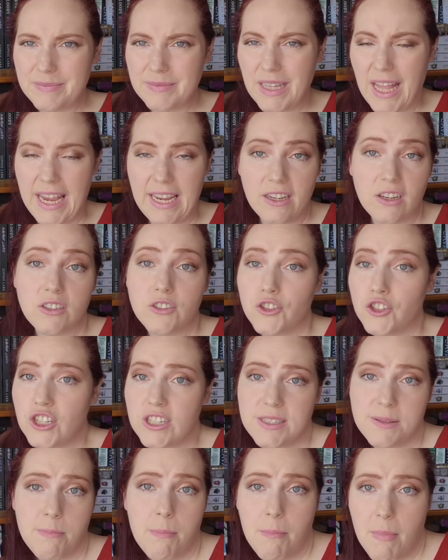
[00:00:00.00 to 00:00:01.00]
like
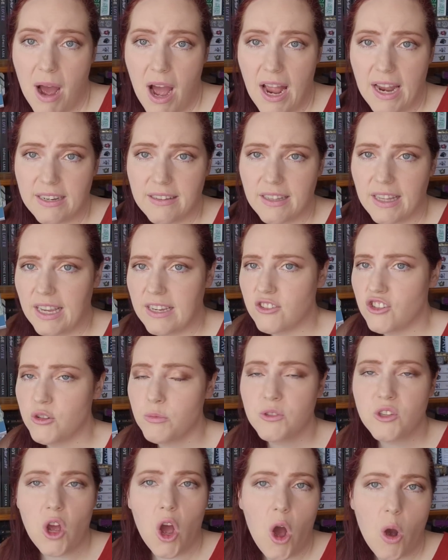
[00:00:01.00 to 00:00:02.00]
she's mine like
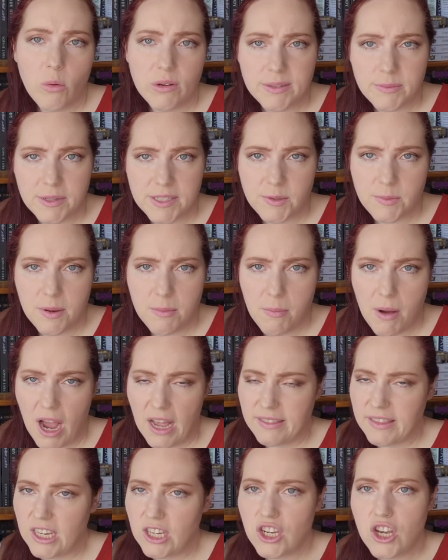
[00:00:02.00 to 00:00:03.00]
she was always meant to be
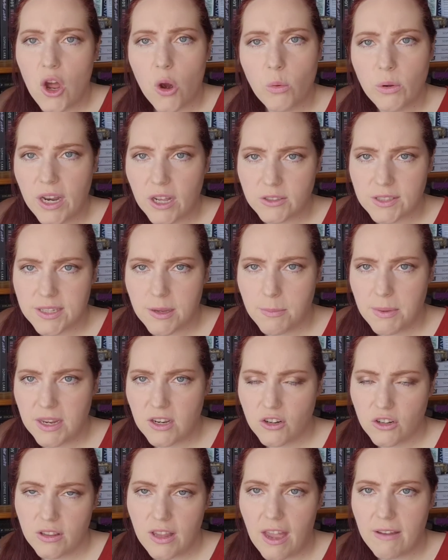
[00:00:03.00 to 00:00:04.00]
mine like no one else can be
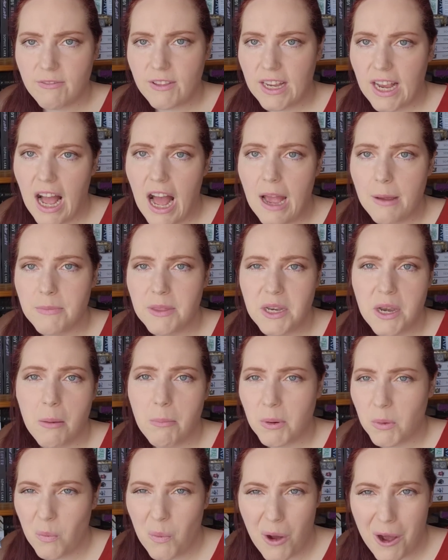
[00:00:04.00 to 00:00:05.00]
in her life like i'm the
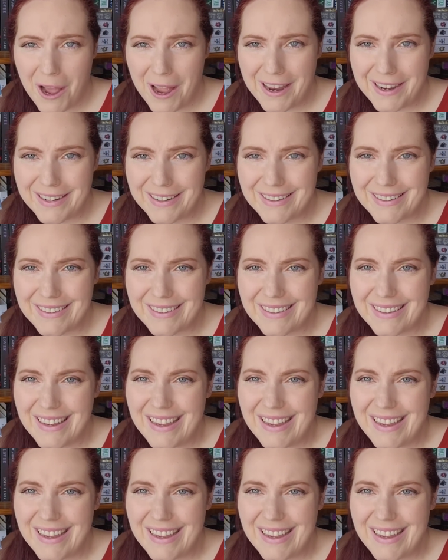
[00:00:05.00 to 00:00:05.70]
number one